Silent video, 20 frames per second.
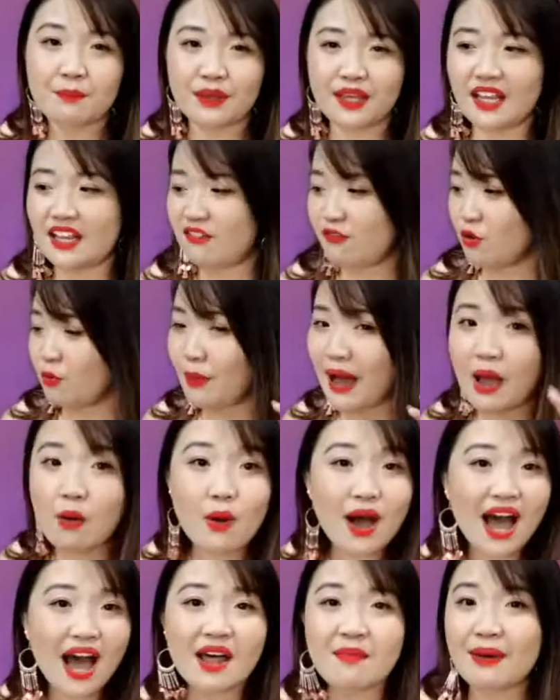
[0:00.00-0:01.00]
Be it if you
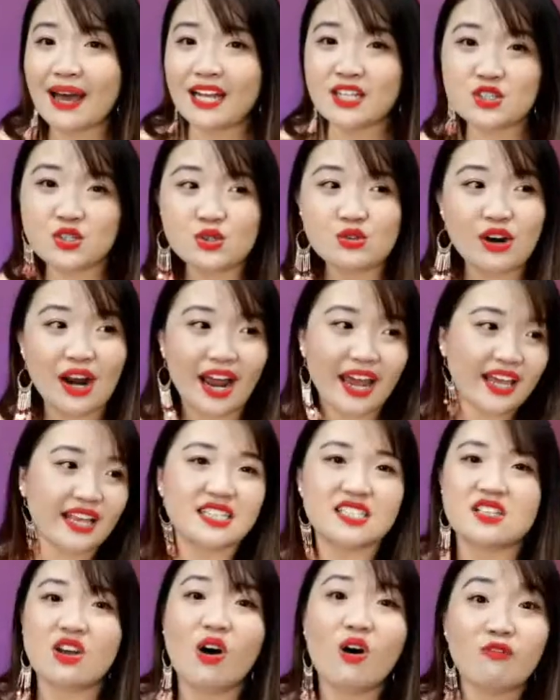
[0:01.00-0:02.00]
buy one, buy two, right?
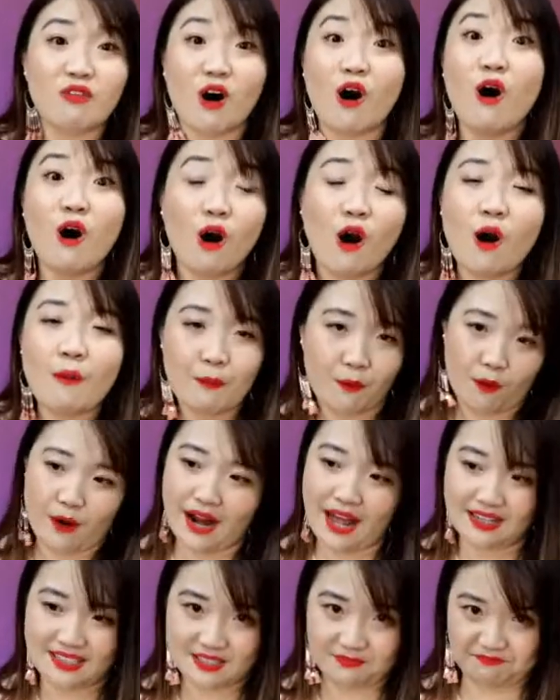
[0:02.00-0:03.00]
It's for all
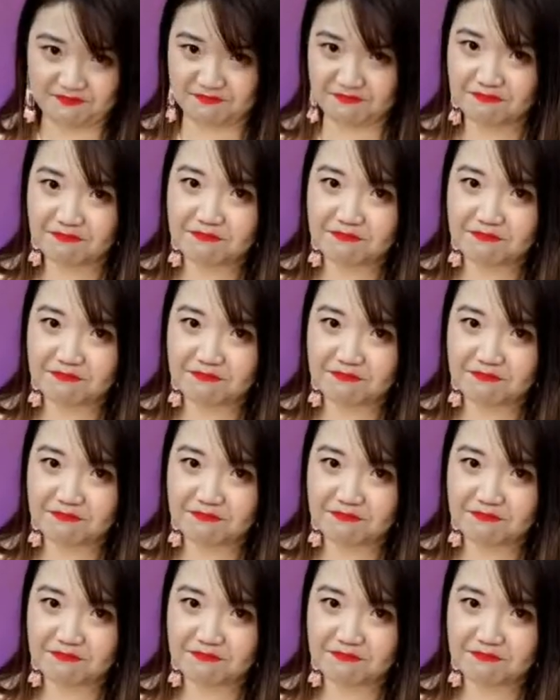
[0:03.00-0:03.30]
products.